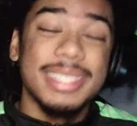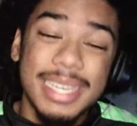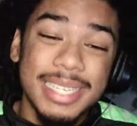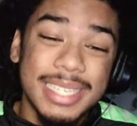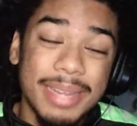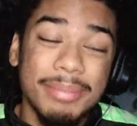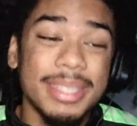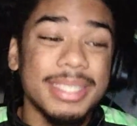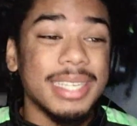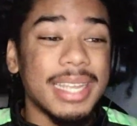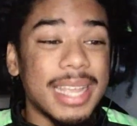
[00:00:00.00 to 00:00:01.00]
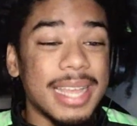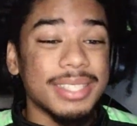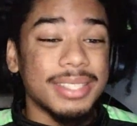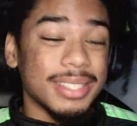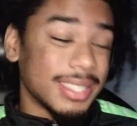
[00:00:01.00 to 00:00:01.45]
Anytime my shit
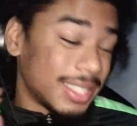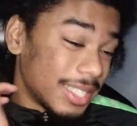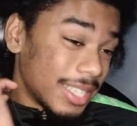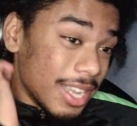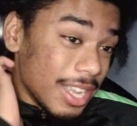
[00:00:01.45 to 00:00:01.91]
cancels and shit.